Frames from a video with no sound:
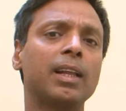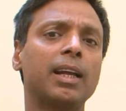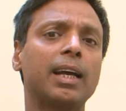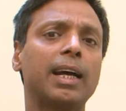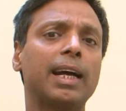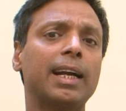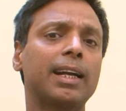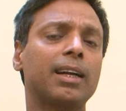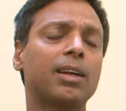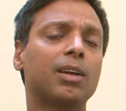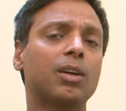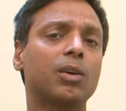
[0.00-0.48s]

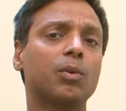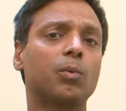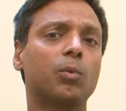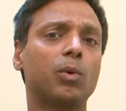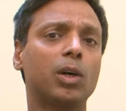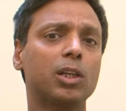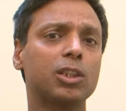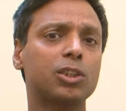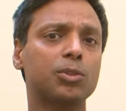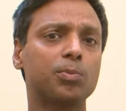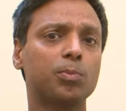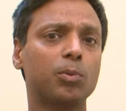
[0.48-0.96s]
And
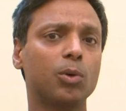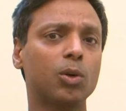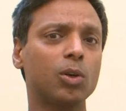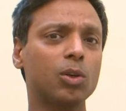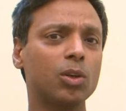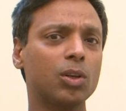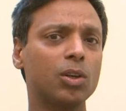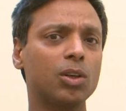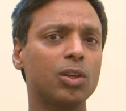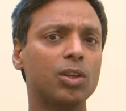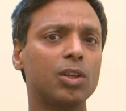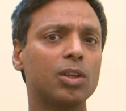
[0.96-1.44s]
what's
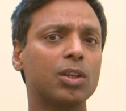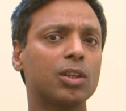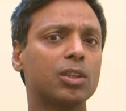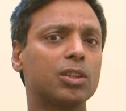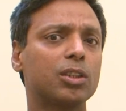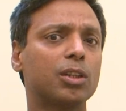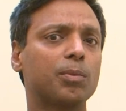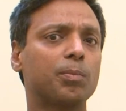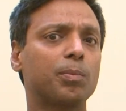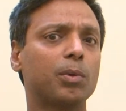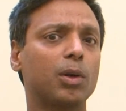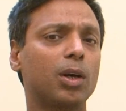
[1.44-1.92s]
more,
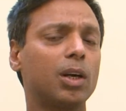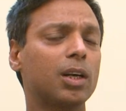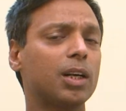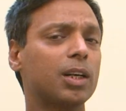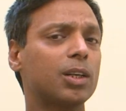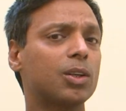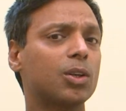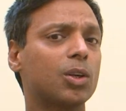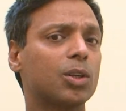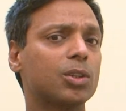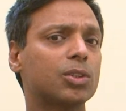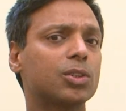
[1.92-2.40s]
the
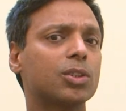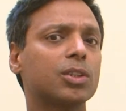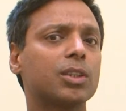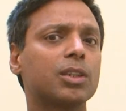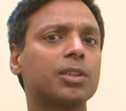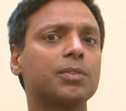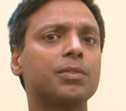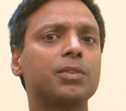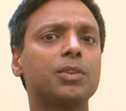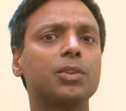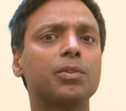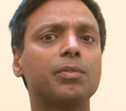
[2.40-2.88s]
product also
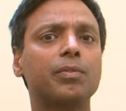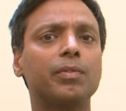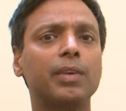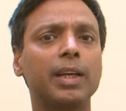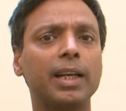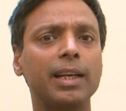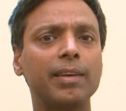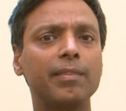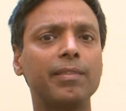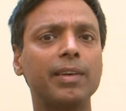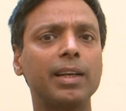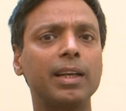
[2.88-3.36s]
gives you
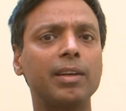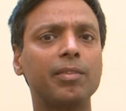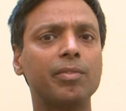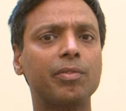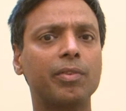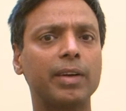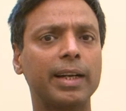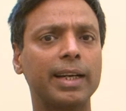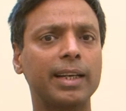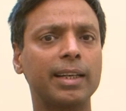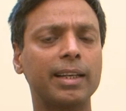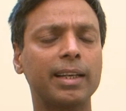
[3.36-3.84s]
very
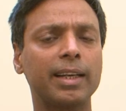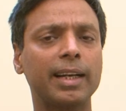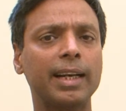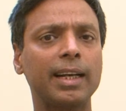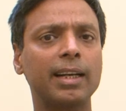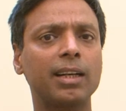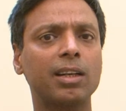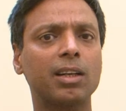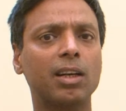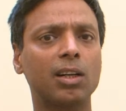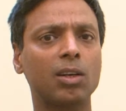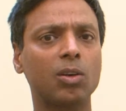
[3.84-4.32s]

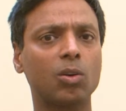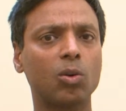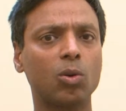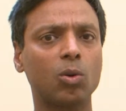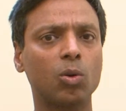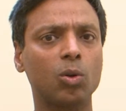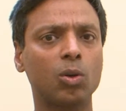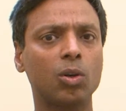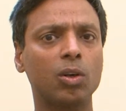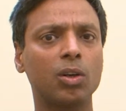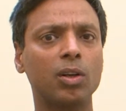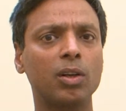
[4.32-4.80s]
fine-grained
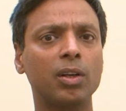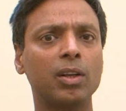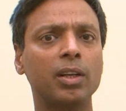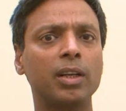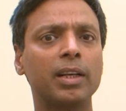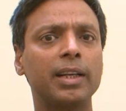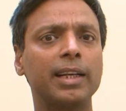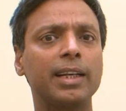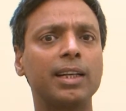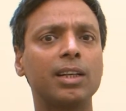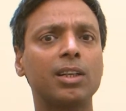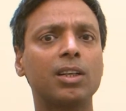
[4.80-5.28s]
control
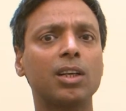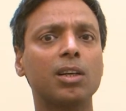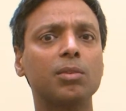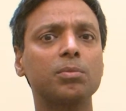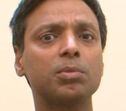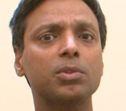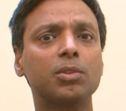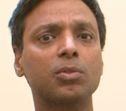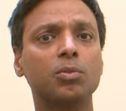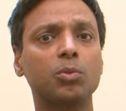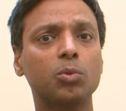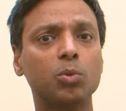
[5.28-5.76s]
in
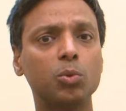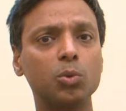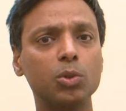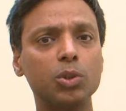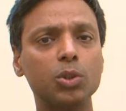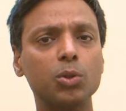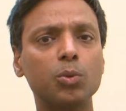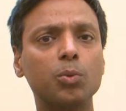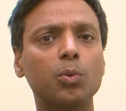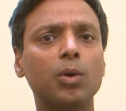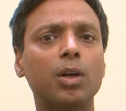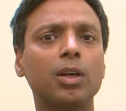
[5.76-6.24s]
terms of who
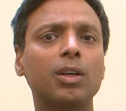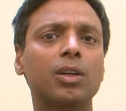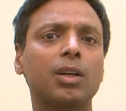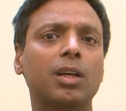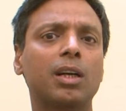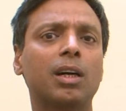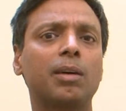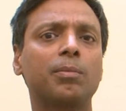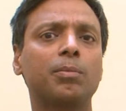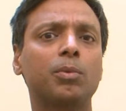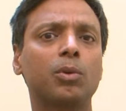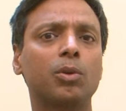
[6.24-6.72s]
you want to
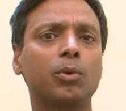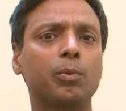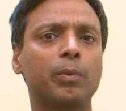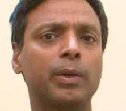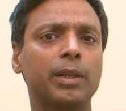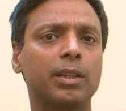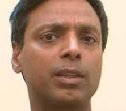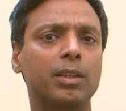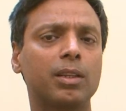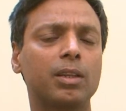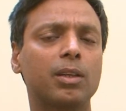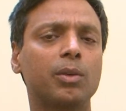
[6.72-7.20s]
carpool
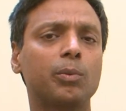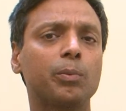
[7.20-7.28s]
with,